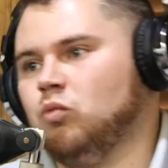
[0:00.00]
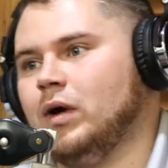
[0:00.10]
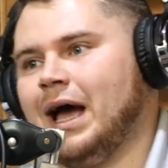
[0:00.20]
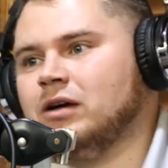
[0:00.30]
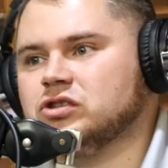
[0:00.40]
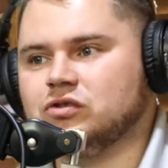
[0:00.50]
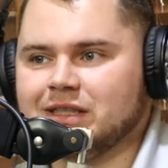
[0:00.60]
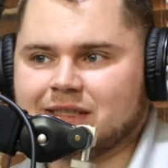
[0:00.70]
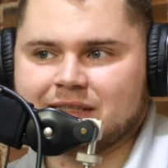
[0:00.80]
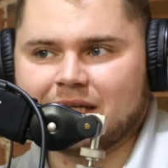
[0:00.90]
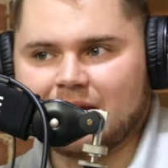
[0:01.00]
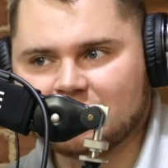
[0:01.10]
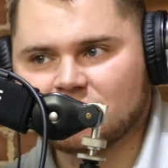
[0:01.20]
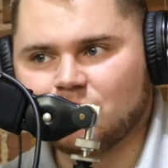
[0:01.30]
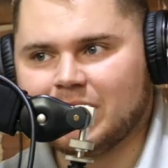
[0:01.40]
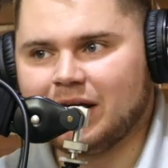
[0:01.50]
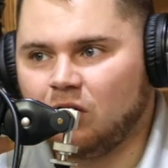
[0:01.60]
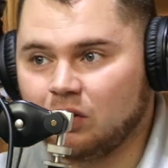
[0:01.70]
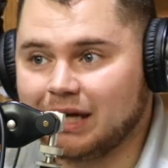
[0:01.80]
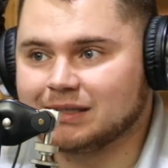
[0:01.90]
how strict is the HOA,
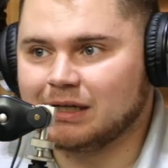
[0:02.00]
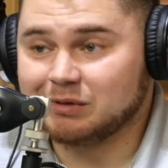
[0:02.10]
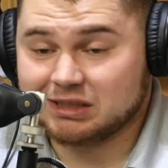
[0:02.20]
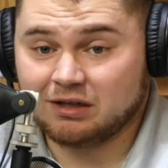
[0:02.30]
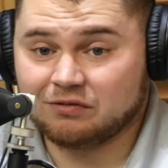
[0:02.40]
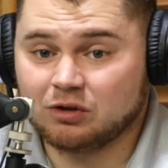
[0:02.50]
all that type of stuff